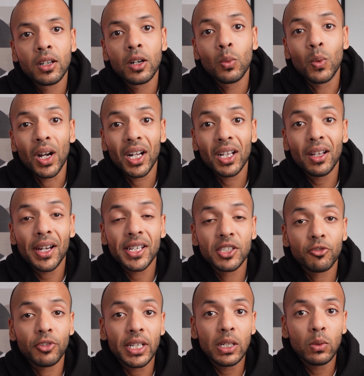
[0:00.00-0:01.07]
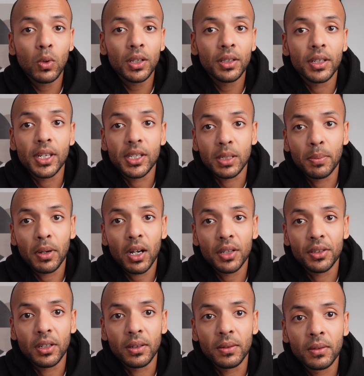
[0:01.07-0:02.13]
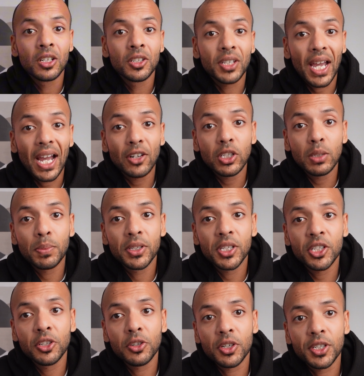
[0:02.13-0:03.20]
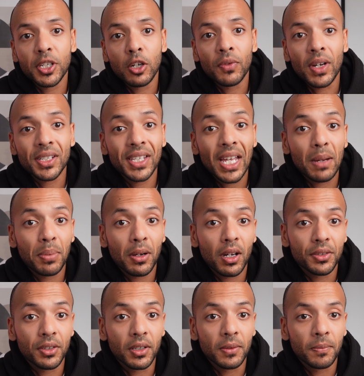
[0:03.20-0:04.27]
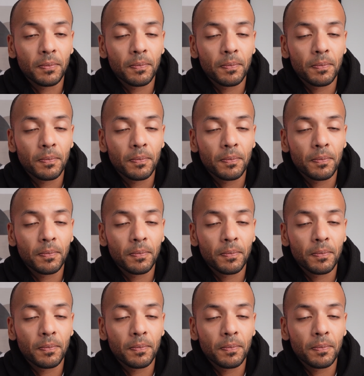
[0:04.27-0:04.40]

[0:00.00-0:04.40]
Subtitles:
What clients really want is a partner. So how do you position yourself as that partner?